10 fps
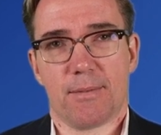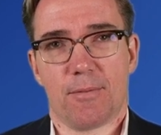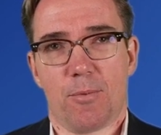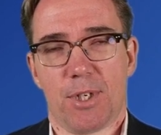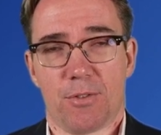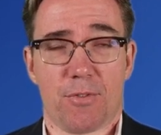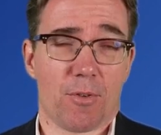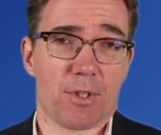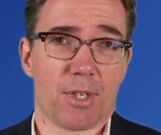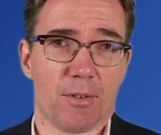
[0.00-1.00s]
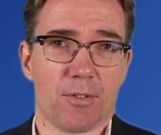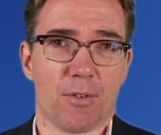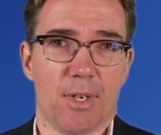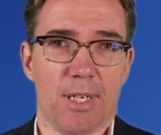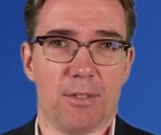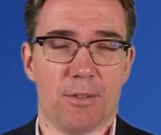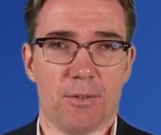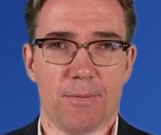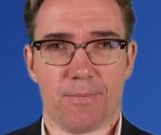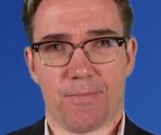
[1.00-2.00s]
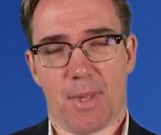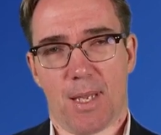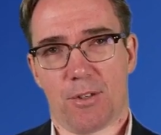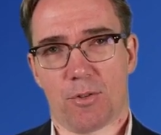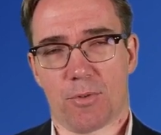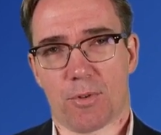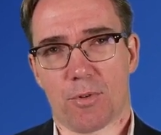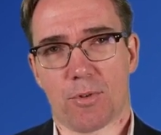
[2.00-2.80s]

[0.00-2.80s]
Which of course can also lead to historical